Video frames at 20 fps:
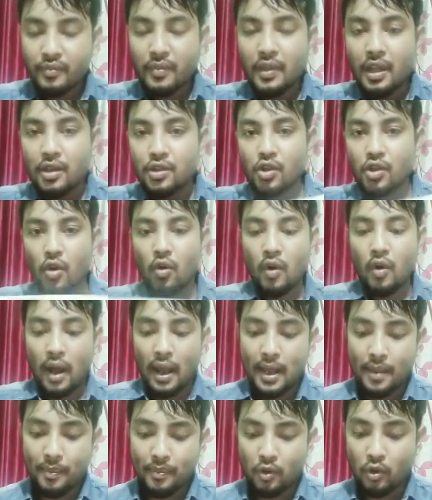so I
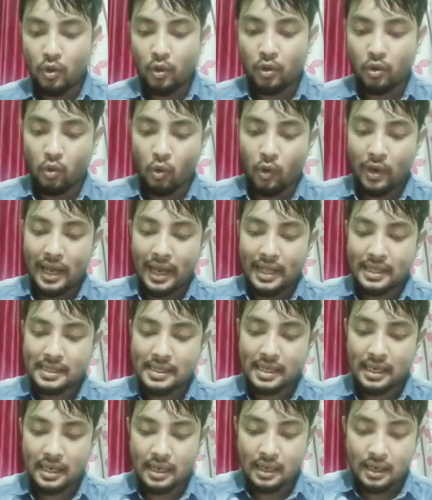have told the
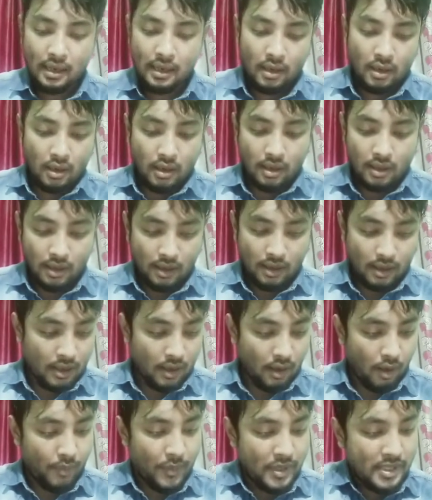answer
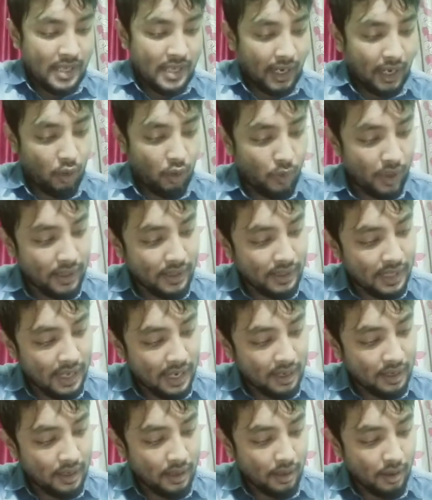of the second one, that
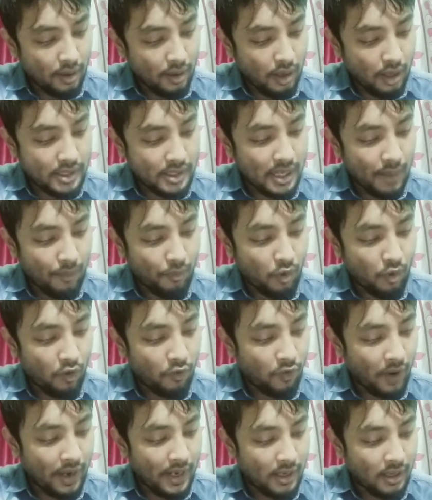
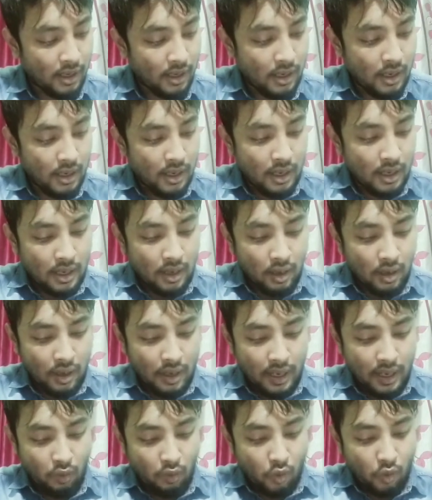saprophyte.
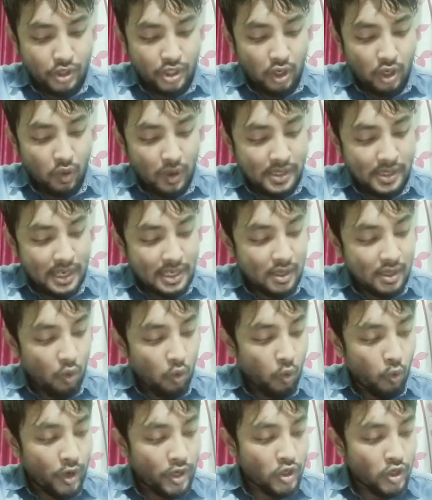Yet question to asle je
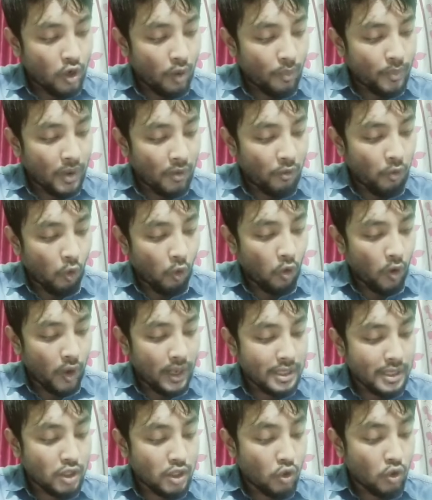which of the following
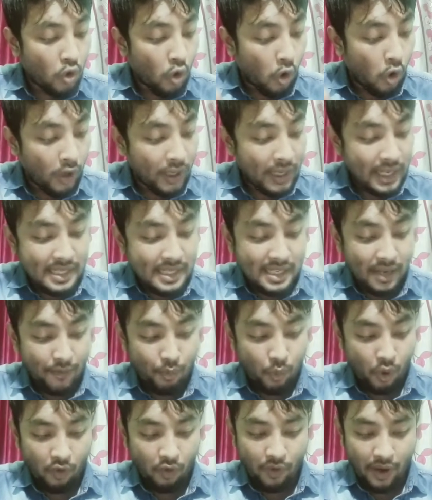is not a
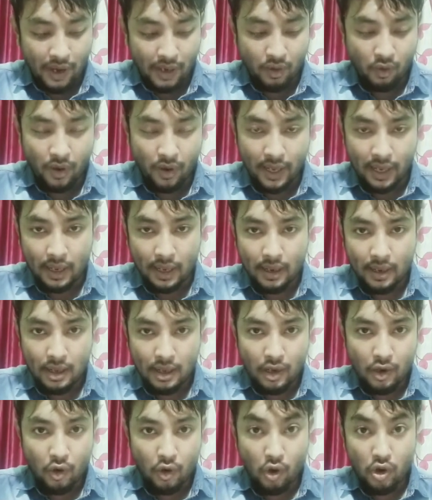saprophyte. Okay,
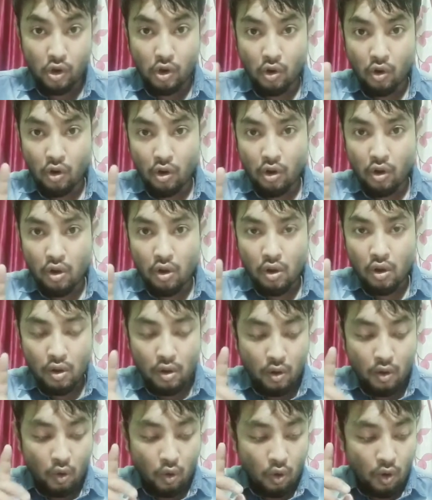not
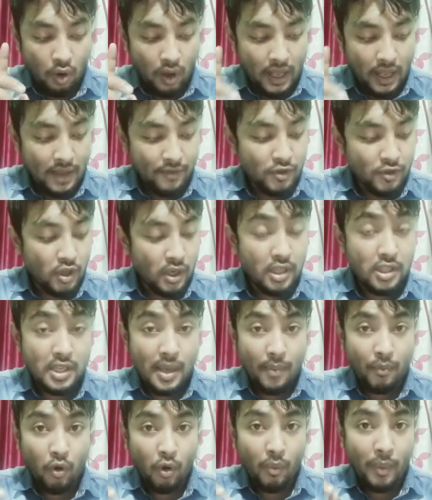if jodi
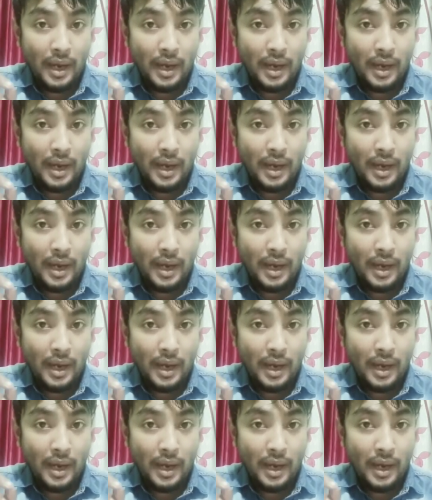saprophyte